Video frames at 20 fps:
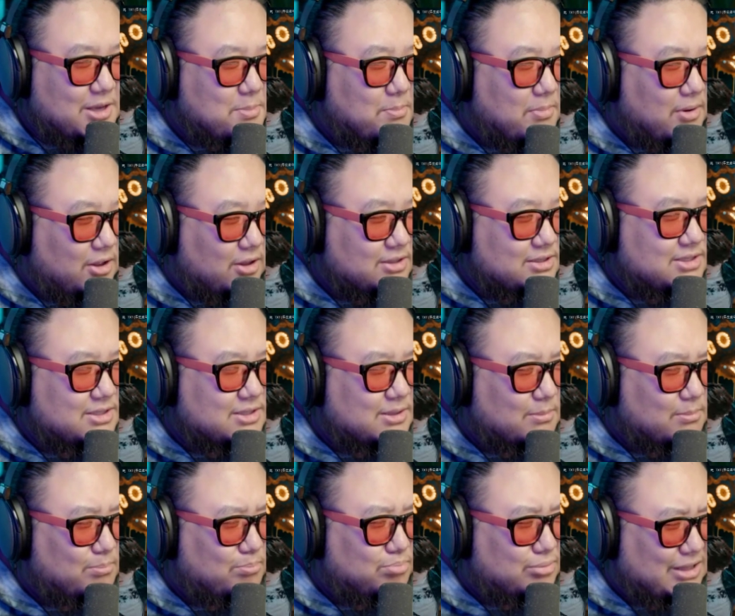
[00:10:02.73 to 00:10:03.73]
mullet and the
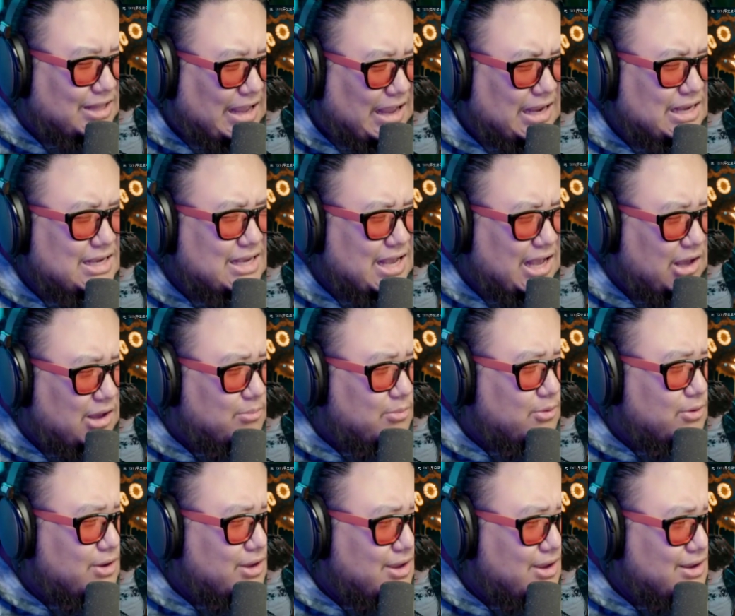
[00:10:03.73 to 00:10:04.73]
black
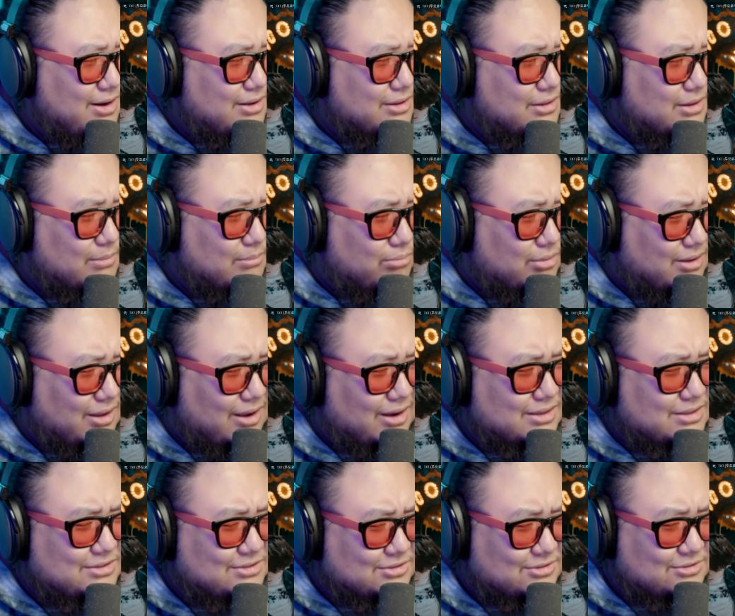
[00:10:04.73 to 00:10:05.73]
cowboy hat and the
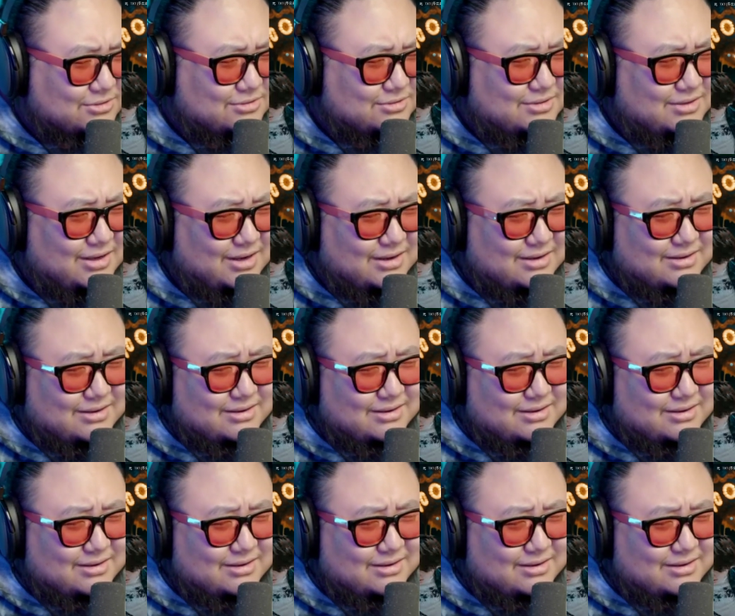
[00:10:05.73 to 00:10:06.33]
black turtleneck.